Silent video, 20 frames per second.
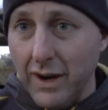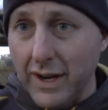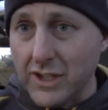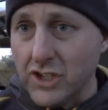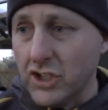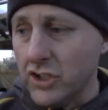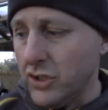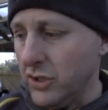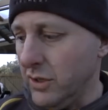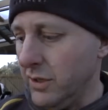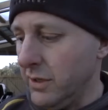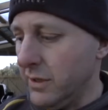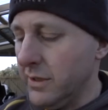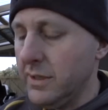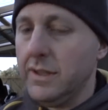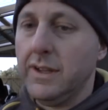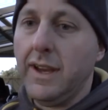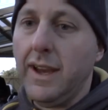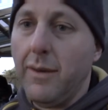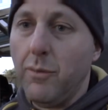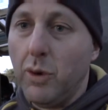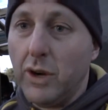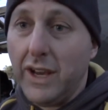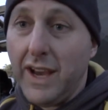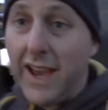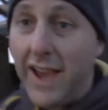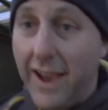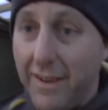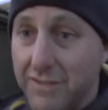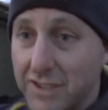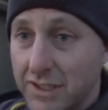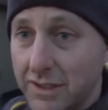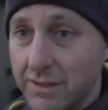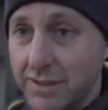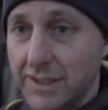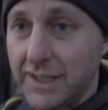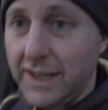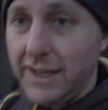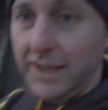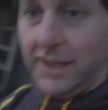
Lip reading: I shoot and what I have so set